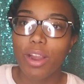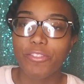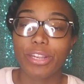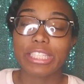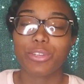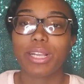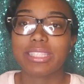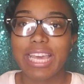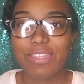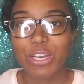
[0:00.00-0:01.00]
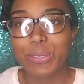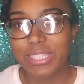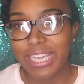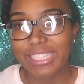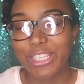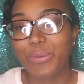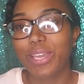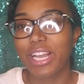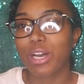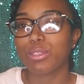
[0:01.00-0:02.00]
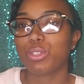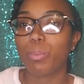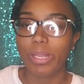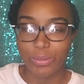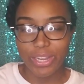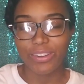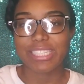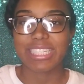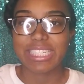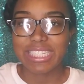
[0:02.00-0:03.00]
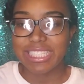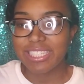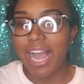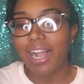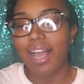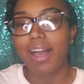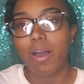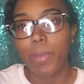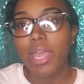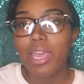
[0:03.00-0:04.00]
If you're interested in those things, you can go to www.bigdealhairextensions.com.